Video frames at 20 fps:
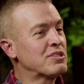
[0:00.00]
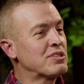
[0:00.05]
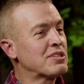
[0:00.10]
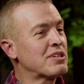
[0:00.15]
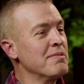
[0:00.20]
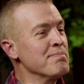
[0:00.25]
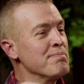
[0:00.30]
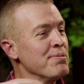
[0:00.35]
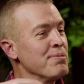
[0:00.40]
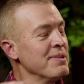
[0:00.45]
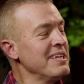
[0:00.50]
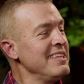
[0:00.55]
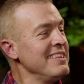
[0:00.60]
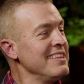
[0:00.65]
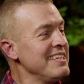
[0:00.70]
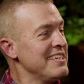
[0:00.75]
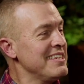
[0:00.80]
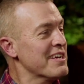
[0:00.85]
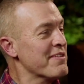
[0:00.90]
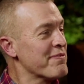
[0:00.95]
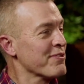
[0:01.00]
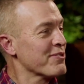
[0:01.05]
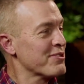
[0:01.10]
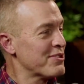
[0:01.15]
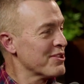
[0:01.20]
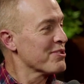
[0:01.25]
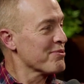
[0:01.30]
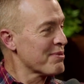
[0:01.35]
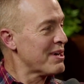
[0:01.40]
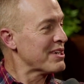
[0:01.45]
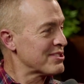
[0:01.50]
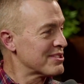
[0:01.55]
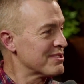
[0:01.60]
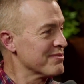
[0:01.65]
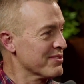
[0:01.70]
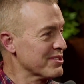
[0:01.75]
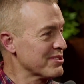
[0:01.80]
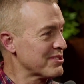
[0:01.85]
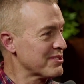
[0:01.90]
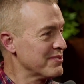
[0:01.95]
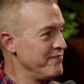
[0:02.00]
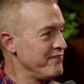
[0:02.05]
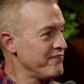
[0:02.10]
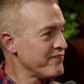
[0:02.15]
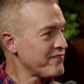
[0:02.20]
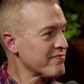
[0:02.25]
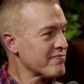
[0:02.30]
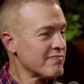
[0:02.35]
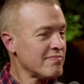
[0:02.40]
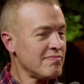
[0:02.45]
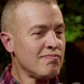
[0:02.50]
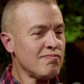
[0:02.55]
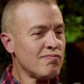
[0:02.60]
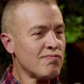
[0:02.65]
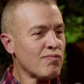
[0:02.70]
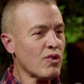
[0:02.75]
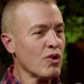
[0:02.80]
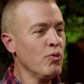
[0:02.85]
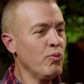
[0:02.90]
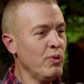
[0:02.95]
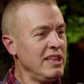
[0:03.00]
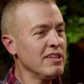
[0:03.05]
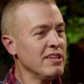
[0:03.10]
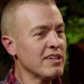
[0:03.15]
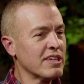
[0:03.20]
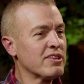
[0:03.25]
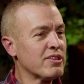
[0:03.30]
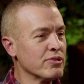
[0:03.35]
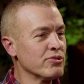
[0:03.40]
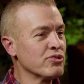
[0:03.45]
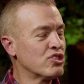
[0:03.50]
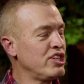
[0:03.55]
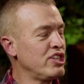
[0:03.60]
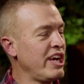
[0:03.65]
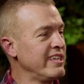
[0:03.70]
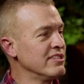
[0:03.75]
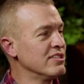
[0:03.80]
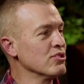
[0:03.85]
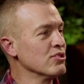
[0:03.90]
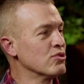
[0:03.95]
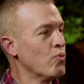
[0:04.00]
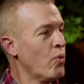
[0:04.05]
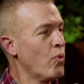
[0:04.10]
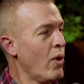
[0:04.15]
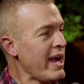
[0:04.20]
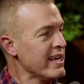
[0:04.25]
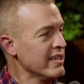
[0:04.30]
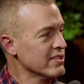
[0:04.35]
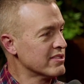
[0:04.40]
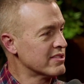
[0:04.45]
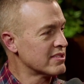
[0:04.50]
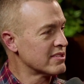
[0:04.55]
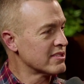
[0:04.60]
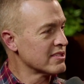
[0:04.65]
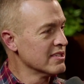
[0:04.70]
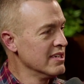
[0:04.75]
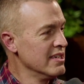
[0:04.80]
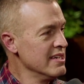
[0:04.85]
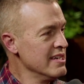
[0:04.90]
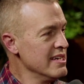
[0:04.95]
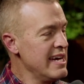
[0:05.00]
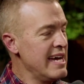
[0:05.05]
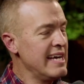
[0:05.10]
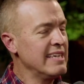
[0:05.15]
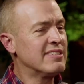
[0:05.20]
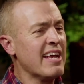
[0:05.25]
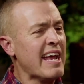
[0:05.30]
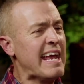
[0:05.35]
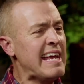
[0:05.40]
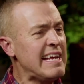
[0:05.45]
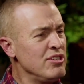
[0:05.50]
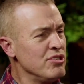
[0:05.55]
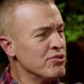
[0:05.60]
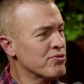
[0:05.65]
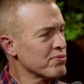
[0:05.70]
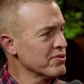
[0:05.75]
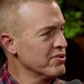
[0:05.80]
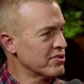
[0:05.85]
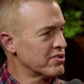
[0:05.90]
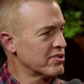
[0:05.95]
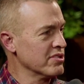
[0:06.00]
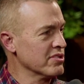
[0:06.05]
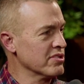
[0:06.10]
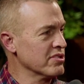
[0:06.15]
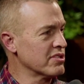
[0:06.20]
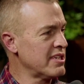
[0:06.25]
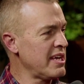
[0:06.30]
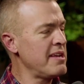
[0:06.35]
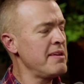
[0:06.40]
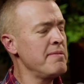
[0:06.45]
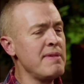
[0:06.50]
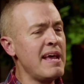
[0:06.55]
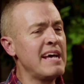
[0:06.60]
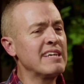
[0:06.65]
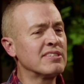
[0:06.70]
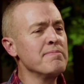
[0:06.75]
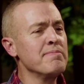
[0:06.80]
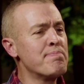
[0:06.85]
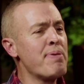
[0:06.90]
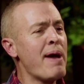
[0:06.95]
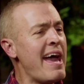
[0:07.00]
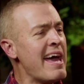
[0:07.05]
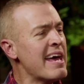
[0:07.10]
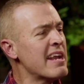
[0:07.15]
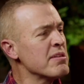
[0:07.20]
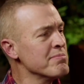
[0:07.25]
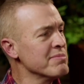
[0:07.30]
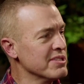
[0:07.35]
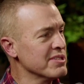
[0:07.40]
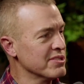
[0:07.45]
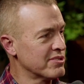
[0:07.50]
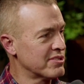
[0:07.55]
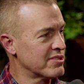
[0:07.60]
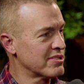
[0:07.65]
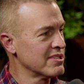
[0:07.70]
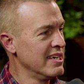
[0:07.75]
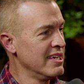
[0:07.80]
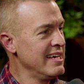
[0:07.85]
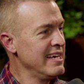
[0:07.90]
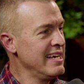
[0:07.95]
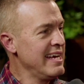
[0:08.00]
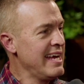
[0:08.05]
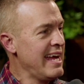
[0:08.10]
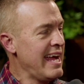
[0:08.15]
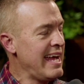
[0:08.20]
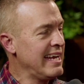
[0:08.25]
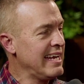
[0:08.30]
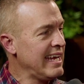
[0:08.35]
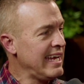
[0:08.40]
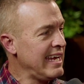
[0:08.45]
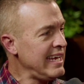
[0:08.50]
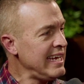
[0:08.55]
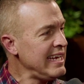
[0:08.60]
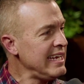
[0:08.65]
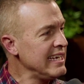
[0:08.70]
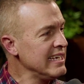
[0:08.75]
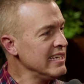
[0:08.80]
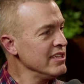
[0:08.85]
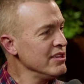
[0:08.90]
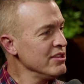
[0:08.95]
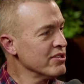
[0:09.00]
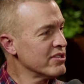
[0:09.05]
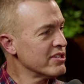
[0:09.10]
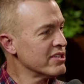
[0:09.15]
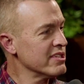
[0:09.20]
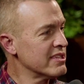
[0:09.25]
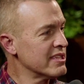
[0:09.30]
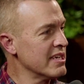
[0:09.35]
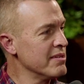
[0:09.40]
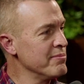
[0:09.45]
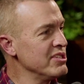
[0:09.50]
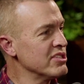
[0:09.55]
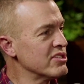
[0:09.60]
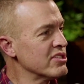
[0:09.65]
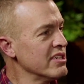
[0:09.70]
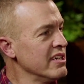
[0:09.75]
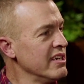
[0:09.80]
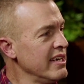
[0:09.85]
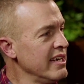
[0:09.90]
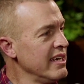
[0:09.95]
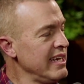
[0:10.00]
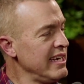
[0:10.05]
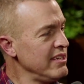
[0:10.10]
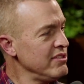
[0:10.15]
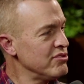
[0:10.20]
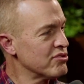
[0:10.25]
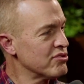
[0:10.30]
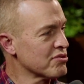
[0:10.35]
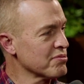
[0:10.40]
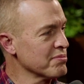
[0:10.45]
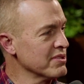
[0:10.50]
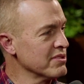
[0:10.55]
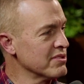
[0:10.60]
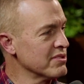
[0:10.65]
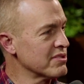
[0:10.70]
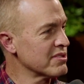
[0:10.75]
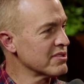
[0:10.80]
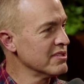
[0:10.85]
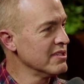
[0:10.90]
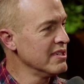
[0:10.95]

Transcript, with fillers: completely different than the rest of us. We look at those chains as weights, as hindrances, as impediments. And he looked at them as instruments,